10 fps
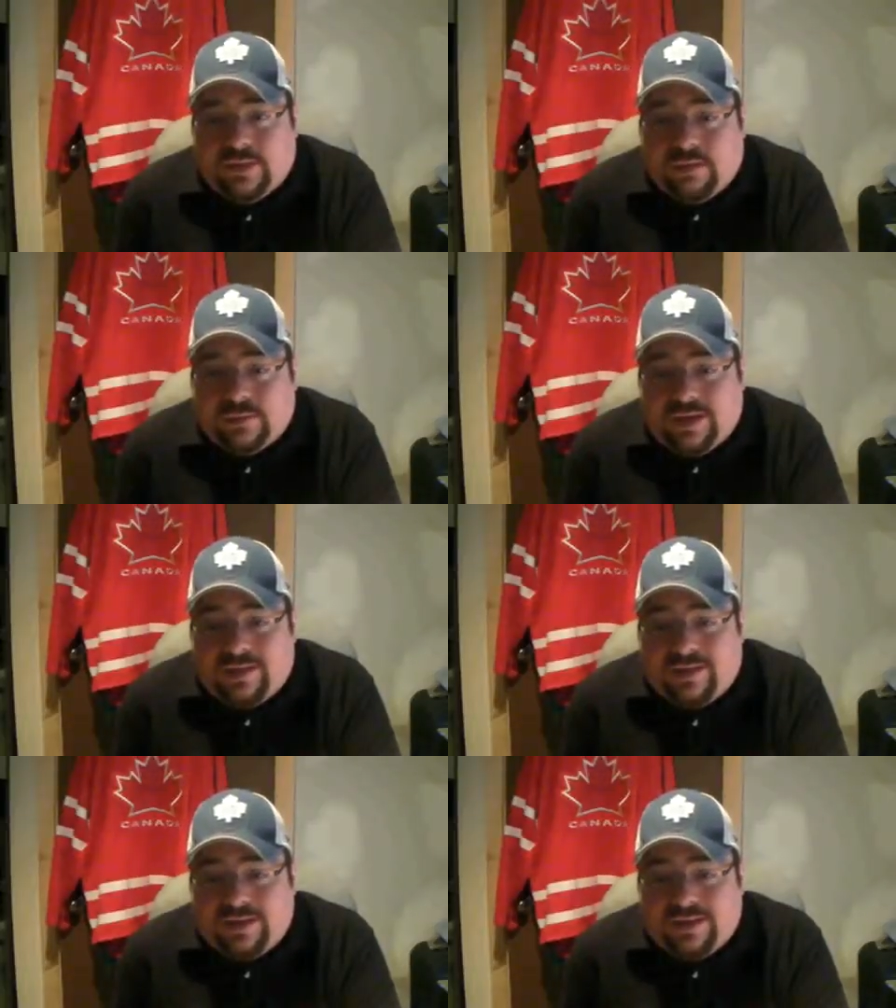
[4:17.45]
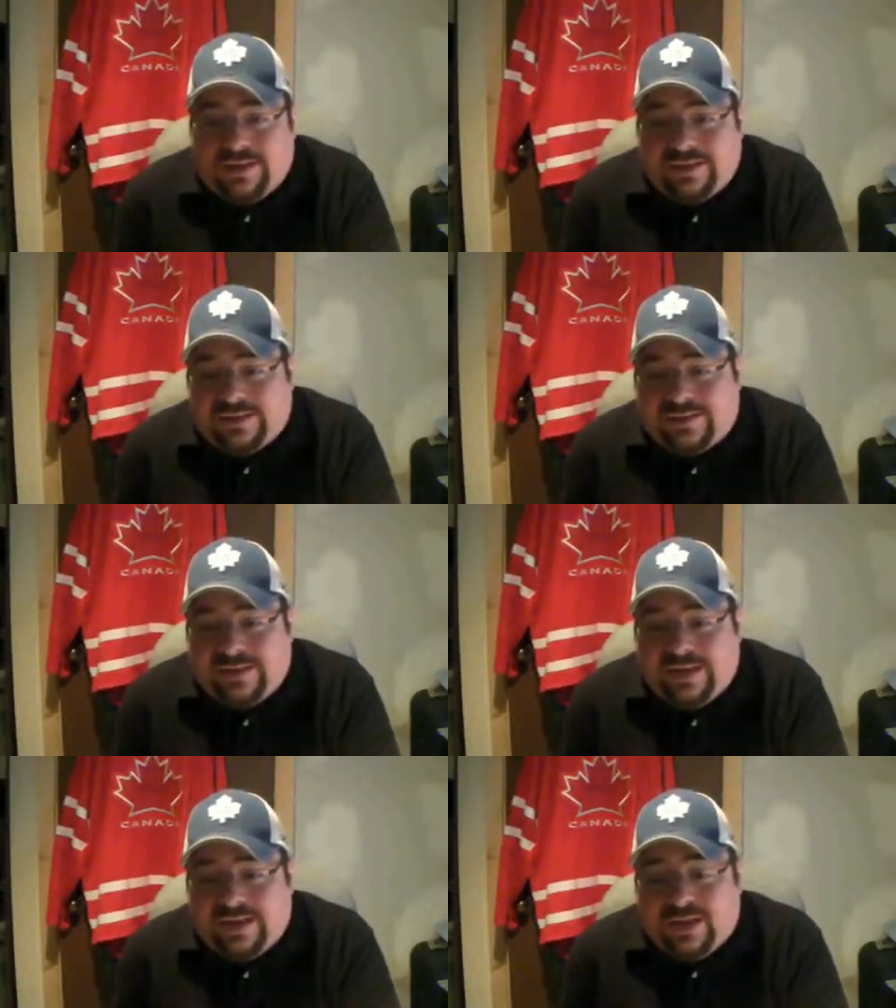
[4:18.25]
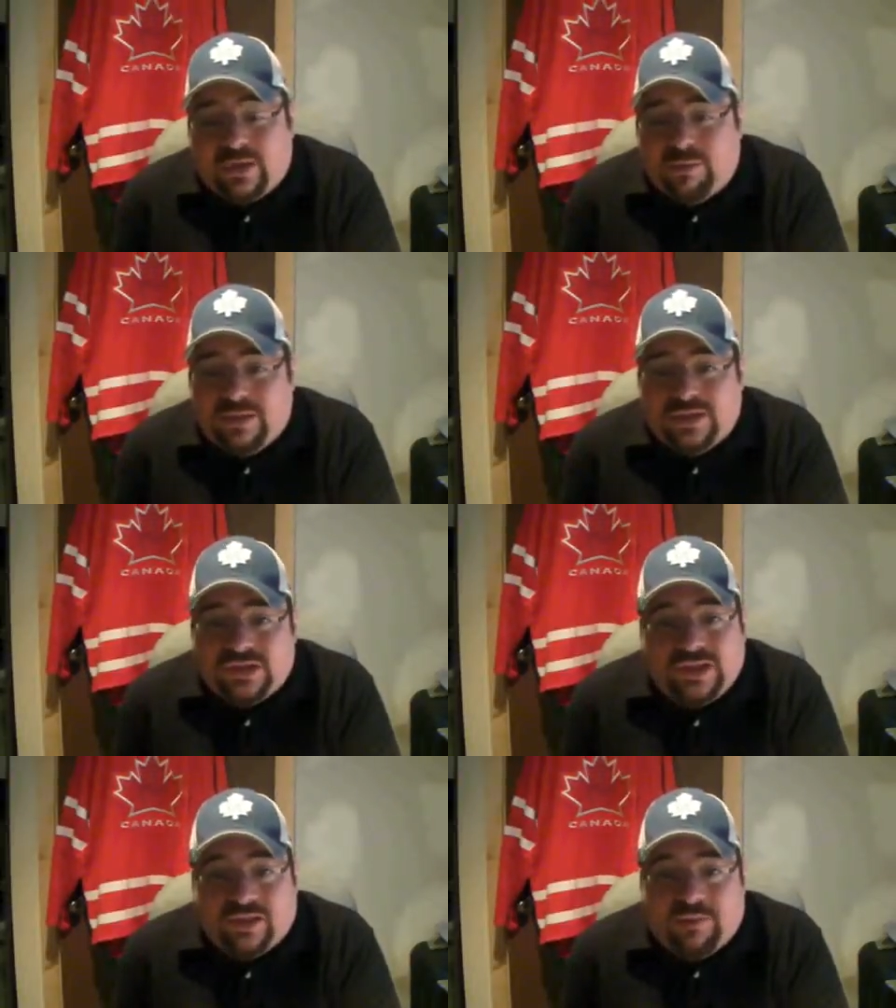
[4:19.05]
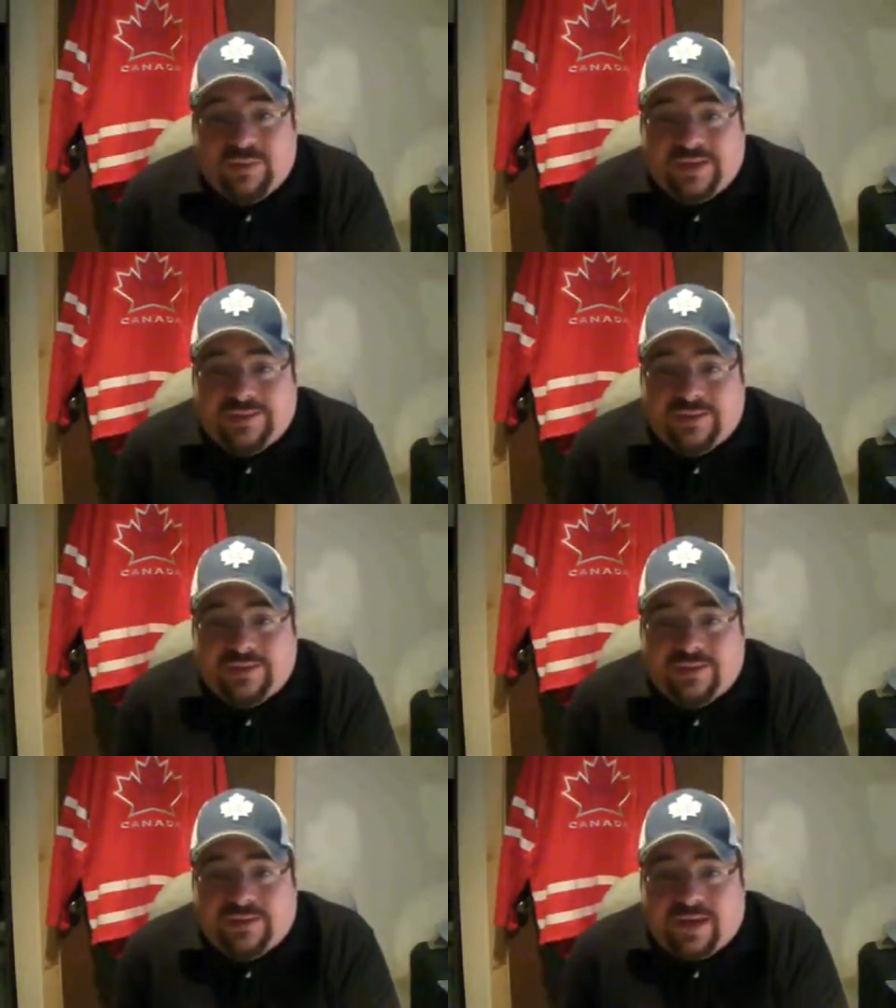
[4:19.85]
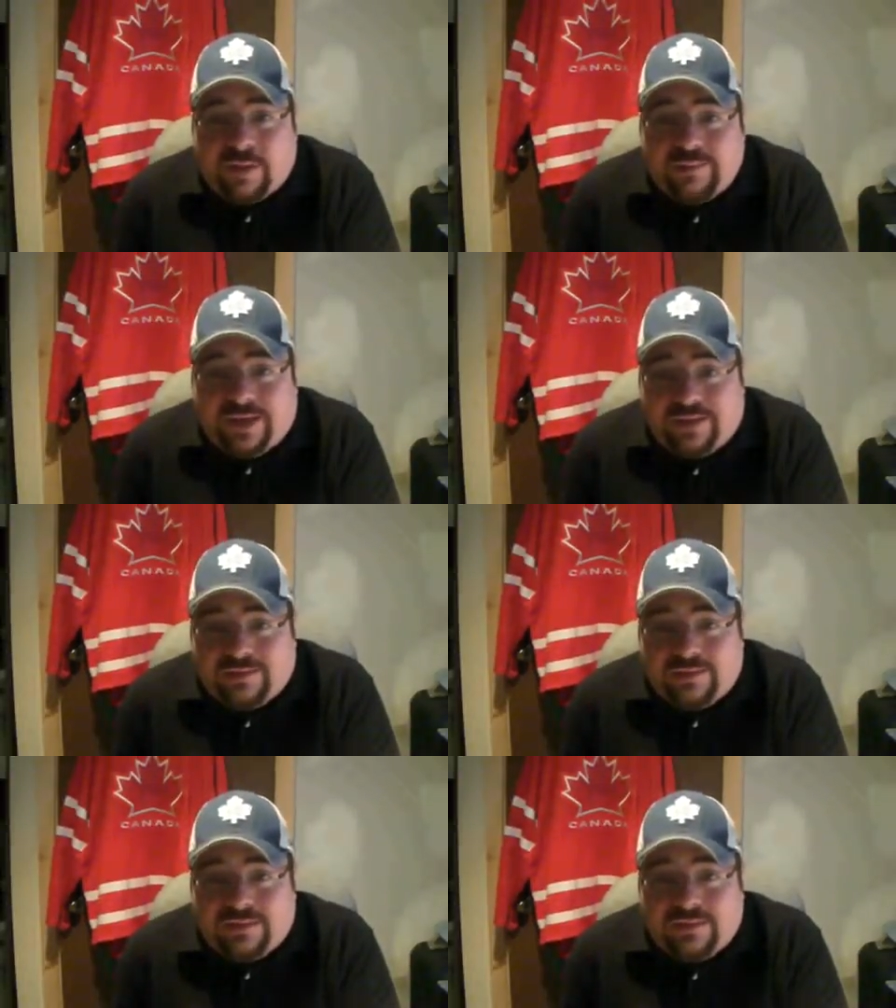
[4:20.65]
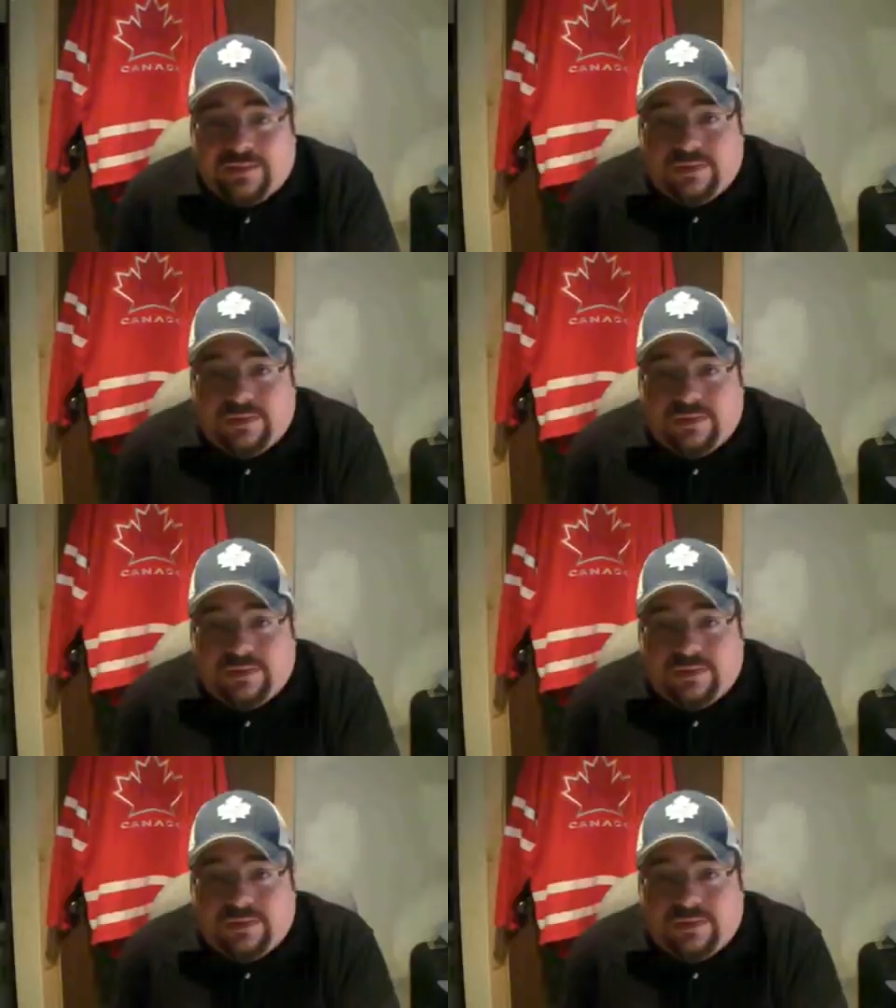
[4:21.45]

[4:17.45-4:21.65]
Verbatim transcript: Um, I think it's it, it, could have been just a, a, basic update,